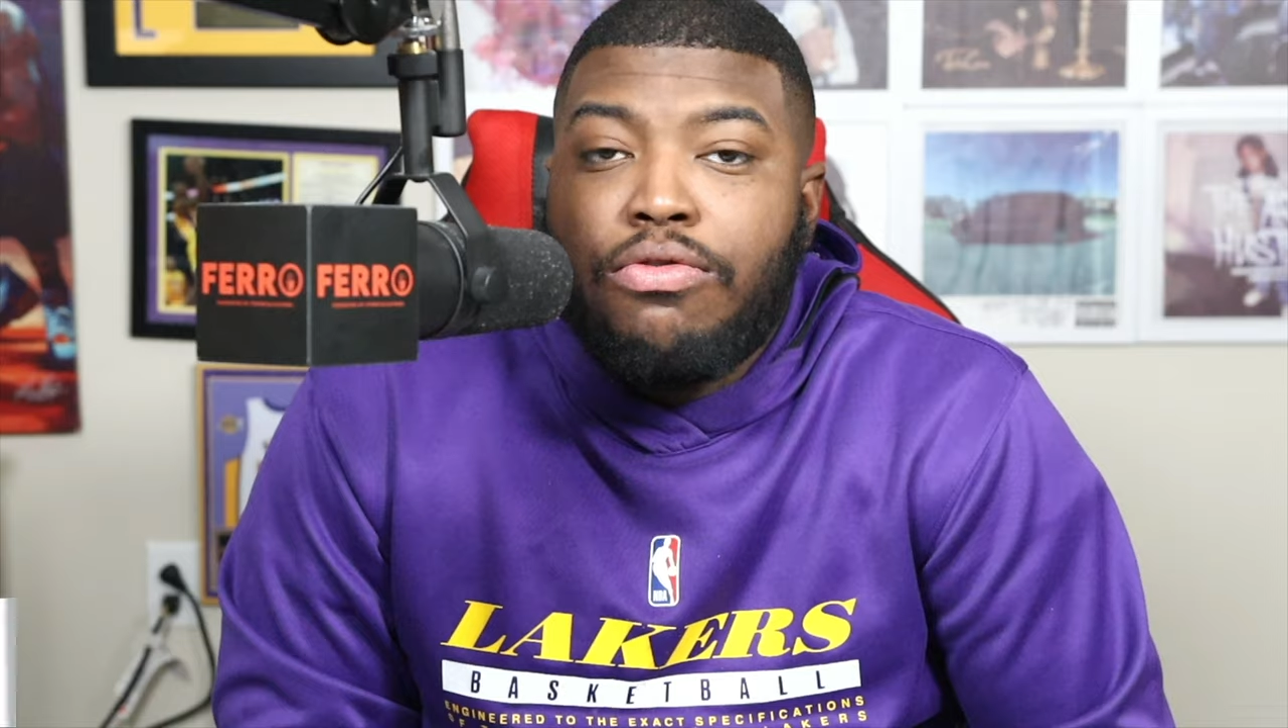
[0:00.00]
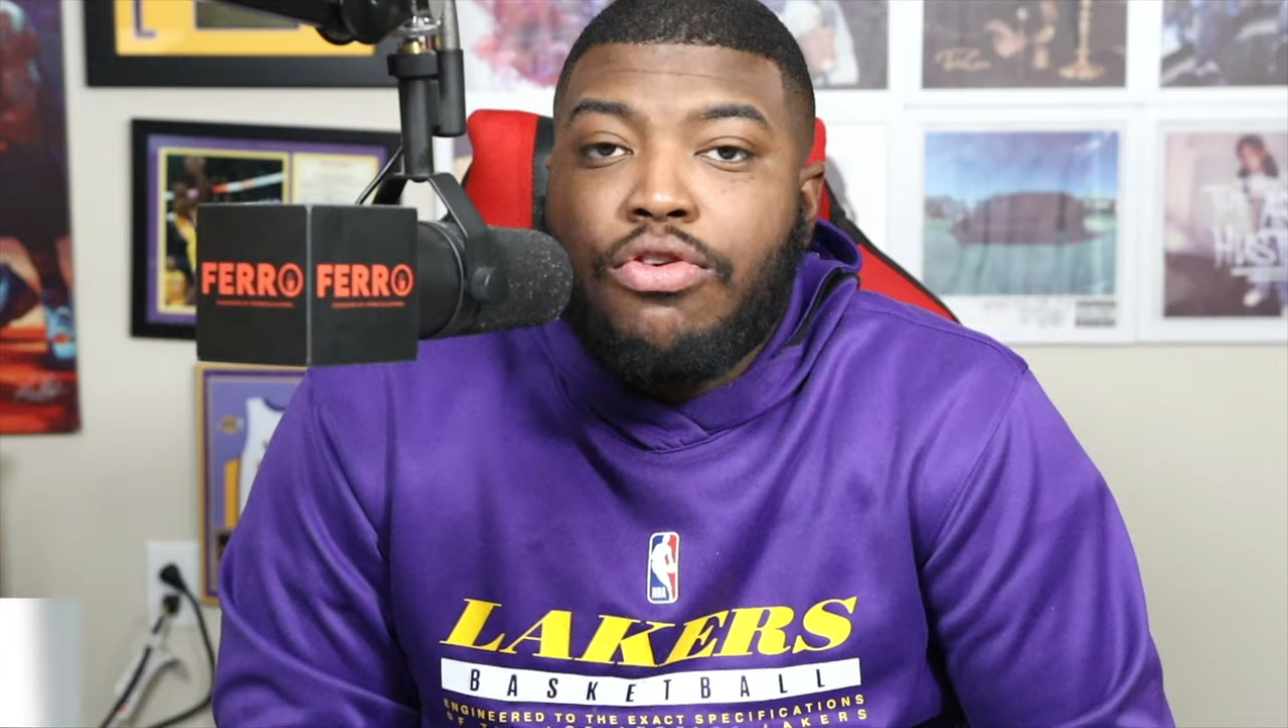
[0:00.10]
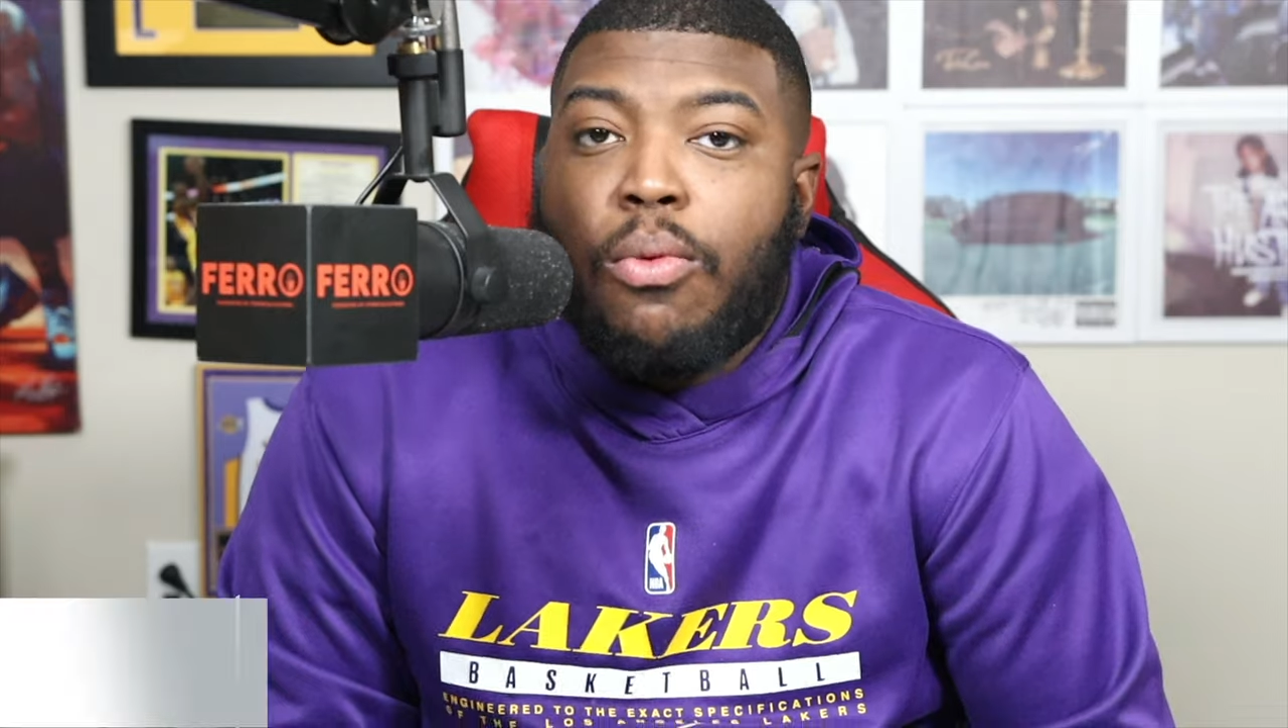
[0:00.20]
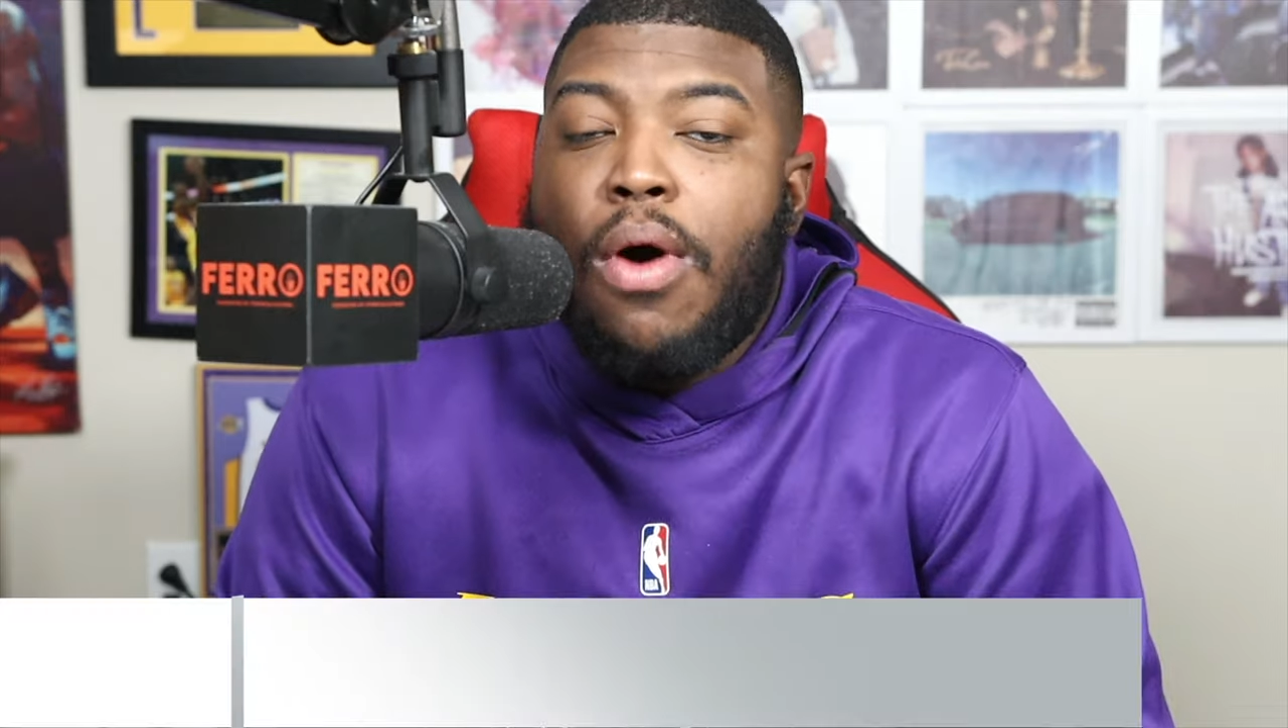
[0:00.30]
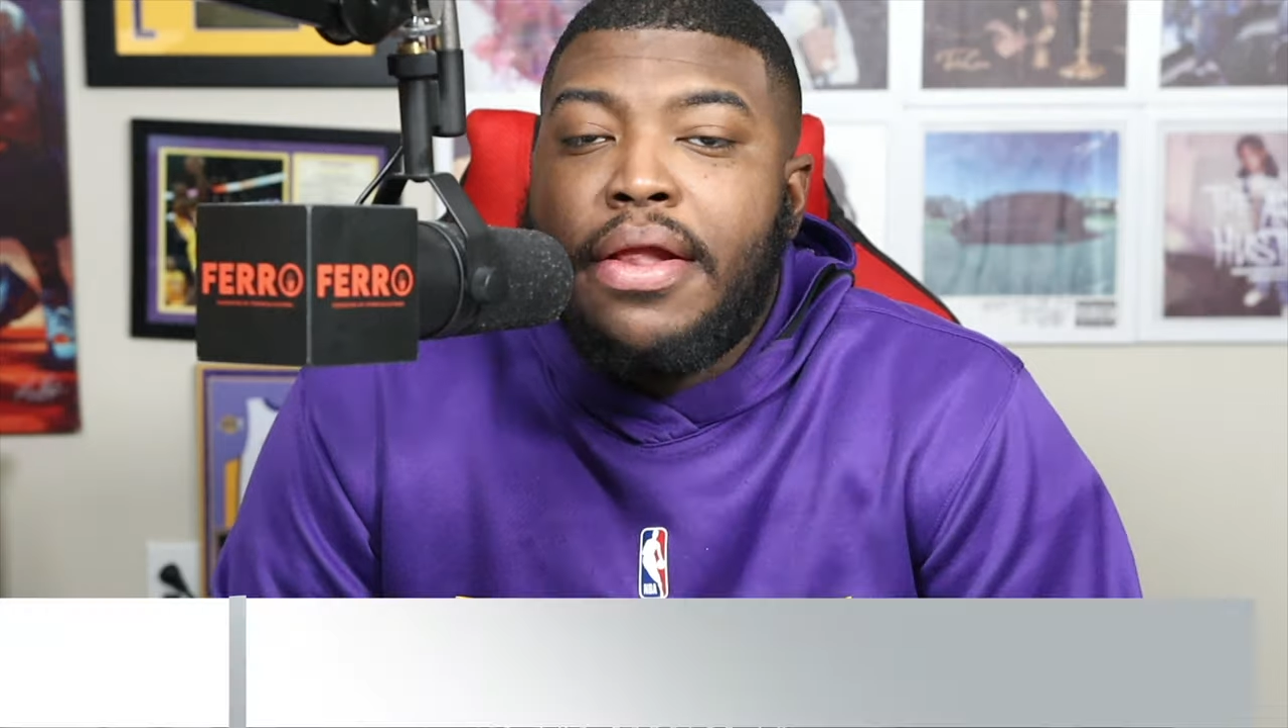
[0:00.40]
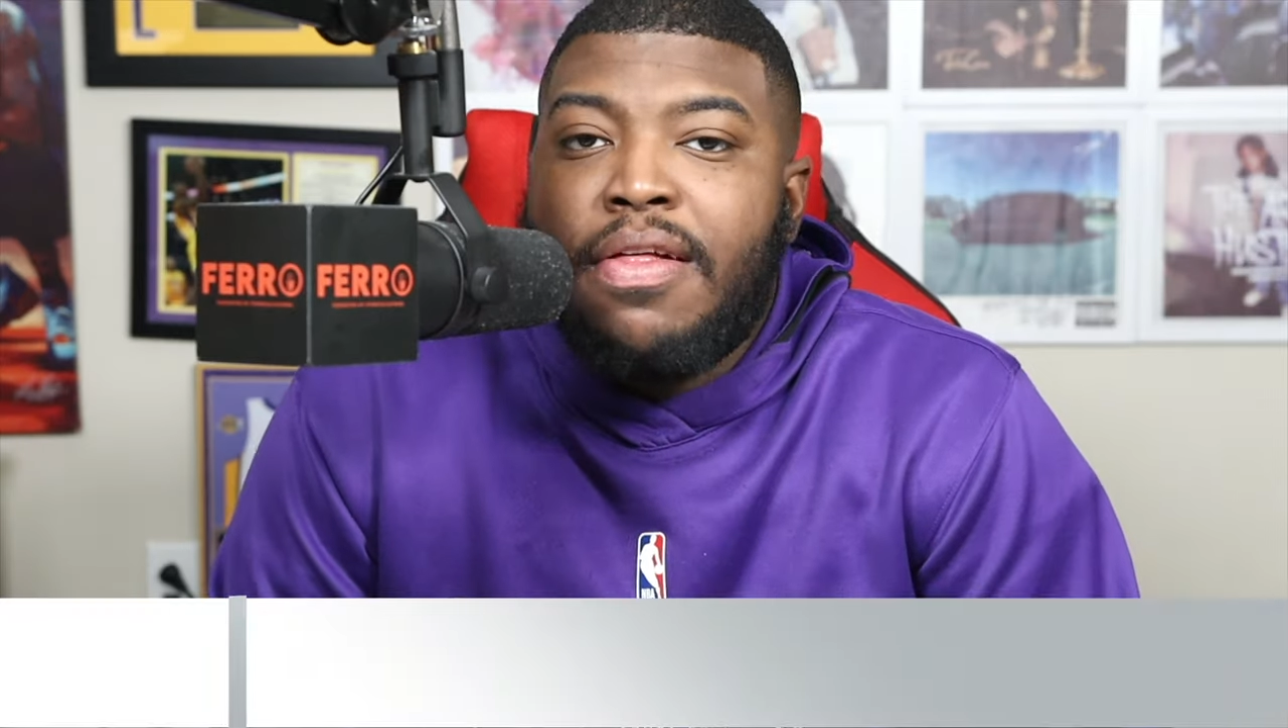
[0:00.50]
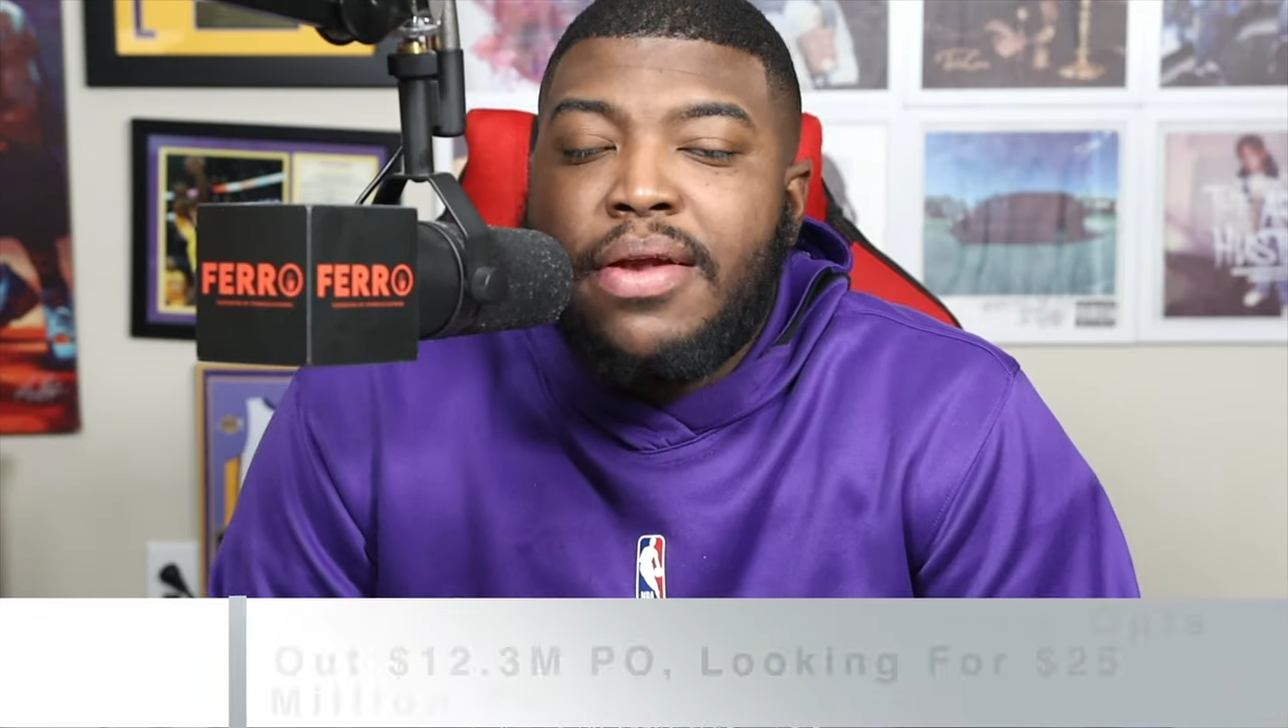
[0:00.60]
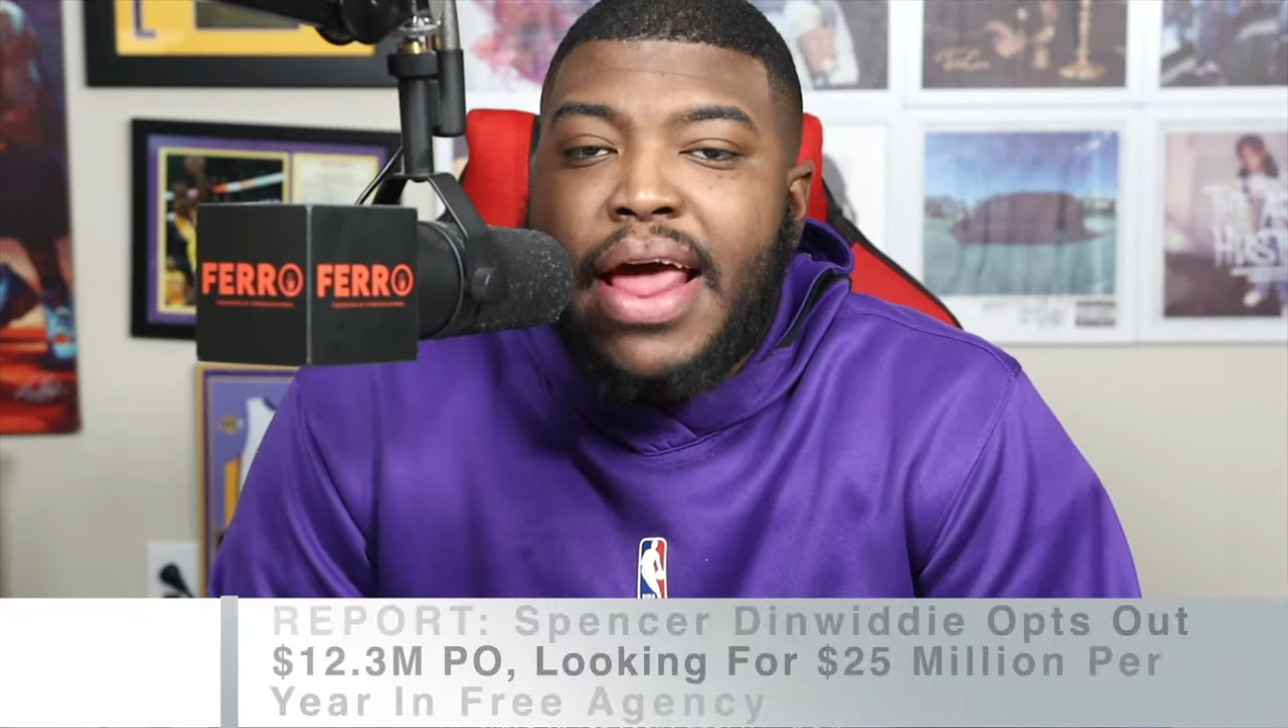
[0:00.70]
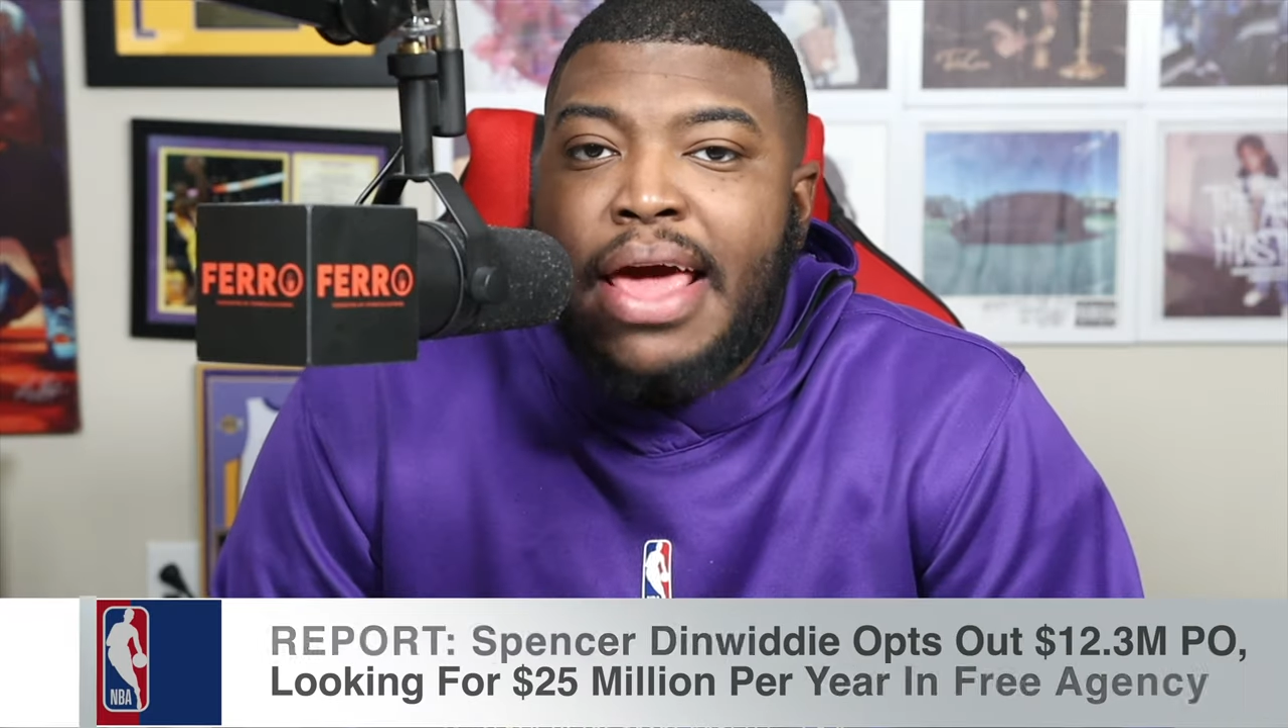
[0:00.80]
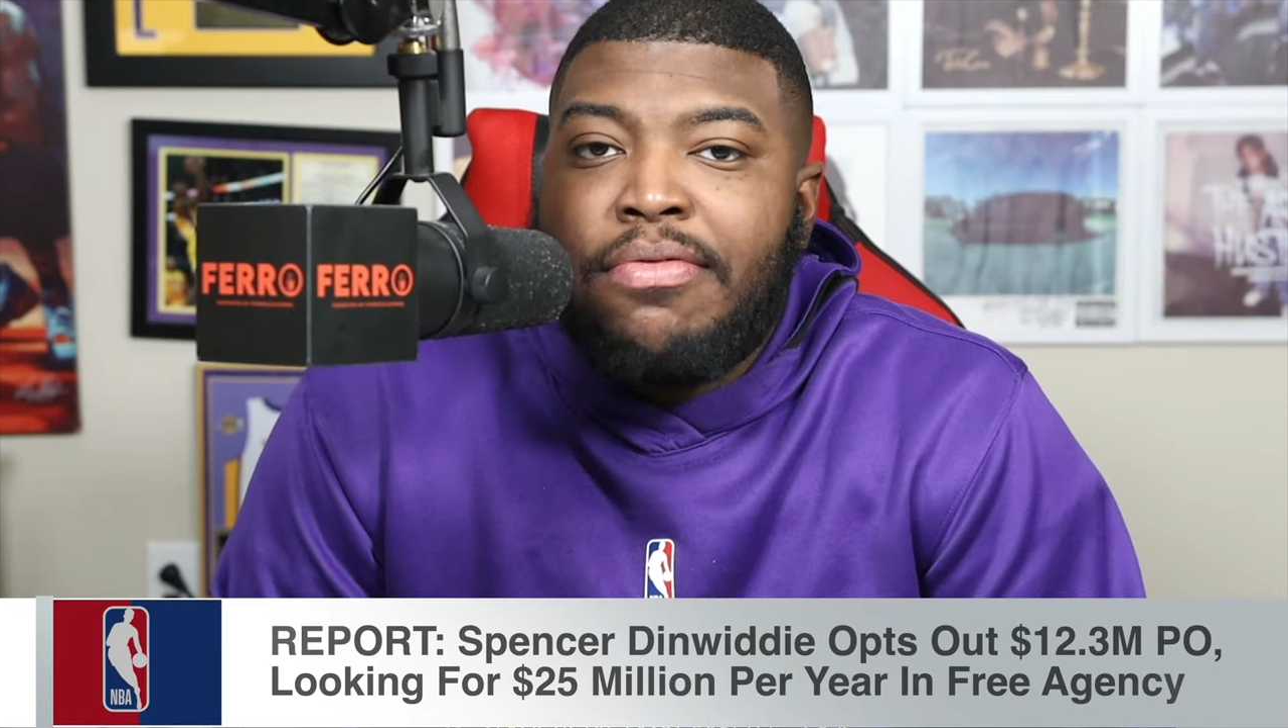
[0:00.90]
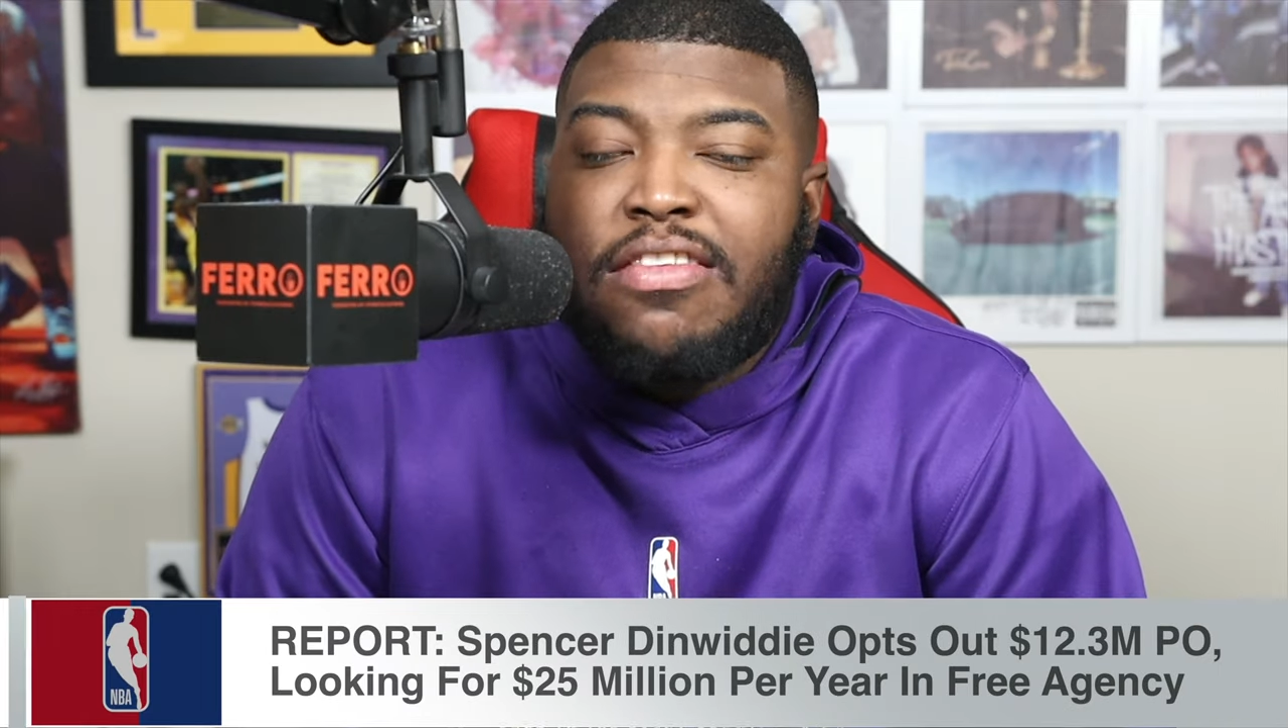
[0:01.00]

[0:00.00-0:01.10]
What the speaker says: So one of the names